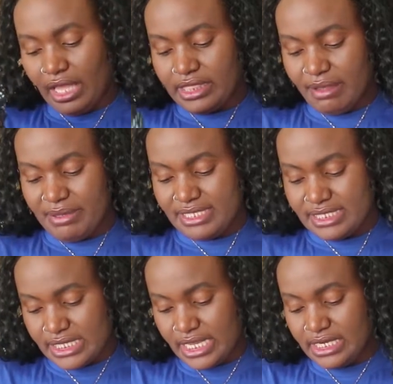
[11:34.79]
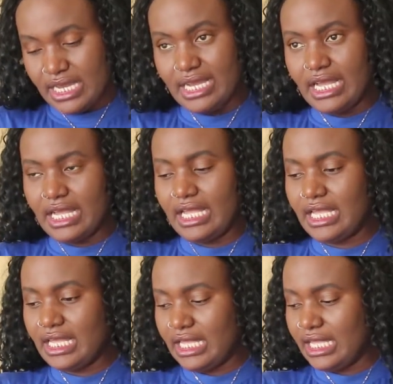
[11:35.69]
That being said,
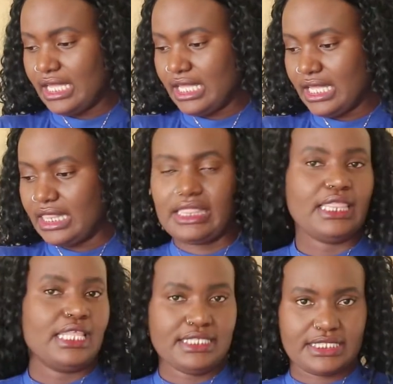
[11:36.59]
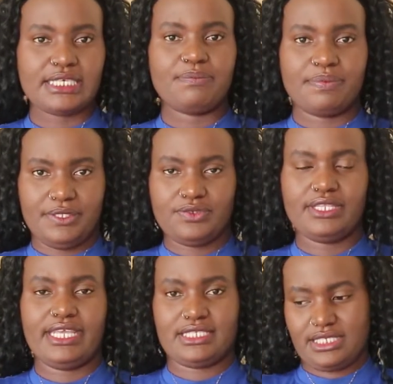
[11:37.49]
let's skip into
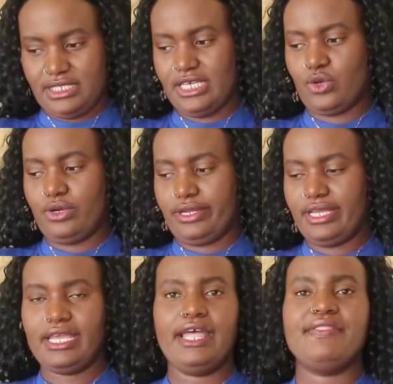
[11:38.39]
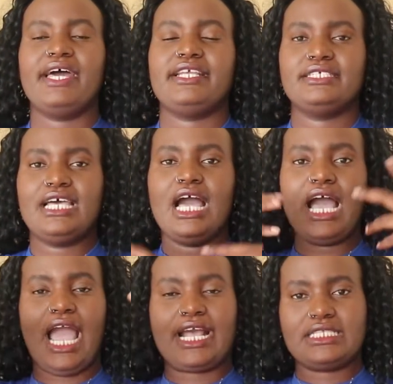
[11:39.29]
the next category, and that is
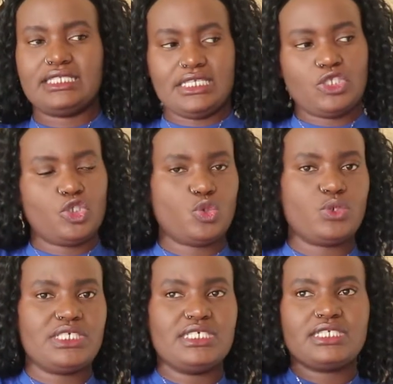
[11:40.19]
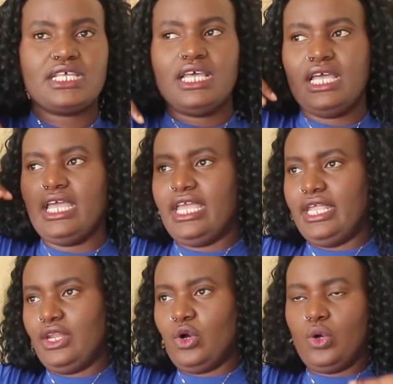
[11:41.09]
accessories
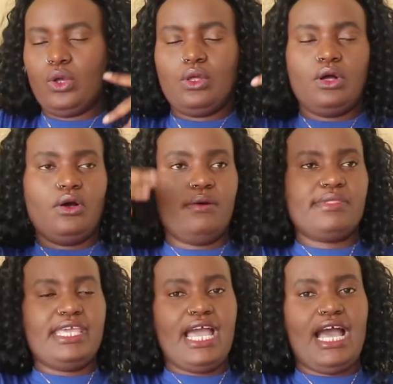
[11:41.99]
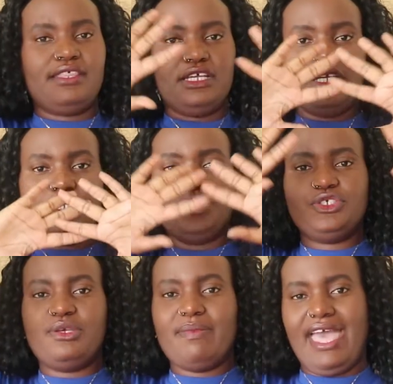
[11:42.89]
and all of the other
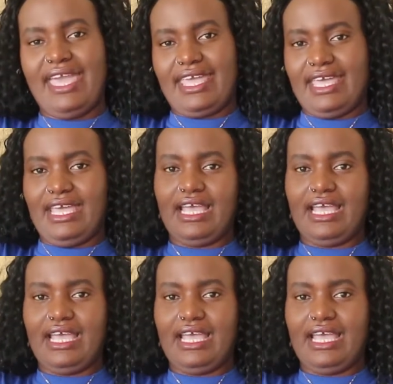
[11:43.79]
shebang.